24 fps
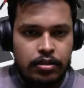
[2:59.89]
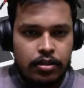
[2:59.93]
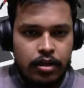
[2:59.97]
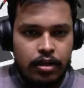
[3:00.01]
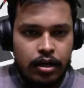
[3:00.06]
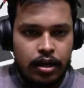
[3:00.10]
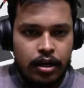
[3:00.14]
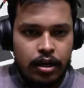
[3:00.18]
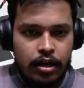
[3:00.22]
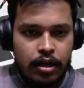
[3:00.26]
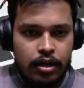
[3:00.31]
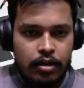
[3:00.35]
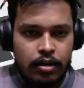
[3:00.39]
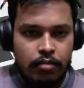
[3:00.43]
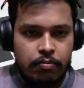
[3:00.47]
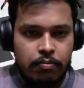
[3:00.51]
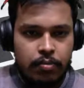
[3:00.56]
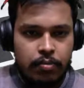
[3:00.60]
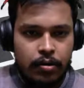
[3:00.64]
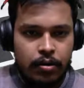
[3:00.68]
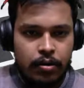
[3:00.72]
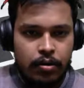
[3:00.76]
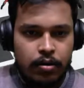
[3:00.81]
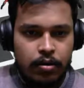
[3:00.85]

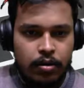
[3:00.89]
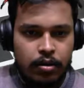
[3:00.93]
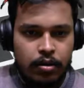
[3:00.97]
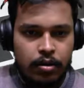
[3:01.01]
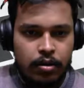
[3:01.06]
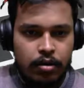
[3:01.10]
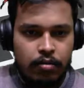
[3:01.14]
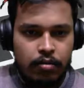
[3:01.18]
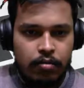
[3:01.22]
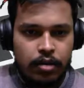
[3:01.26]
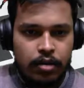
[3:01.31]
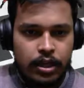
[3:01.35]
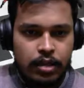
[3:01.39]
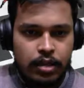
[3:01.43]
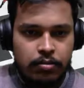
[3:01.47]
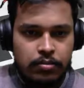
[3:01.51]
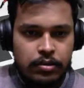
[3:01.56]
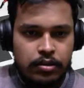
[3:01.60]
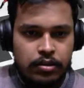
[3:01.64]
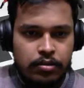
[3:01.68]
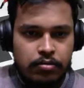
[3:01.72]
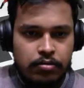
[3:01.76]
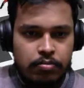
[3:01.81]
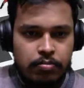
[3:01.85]
and queen
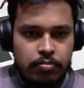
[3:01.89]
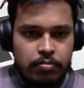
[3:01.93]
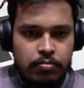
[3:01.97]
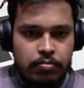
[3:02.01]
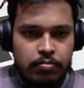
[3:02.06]
captures.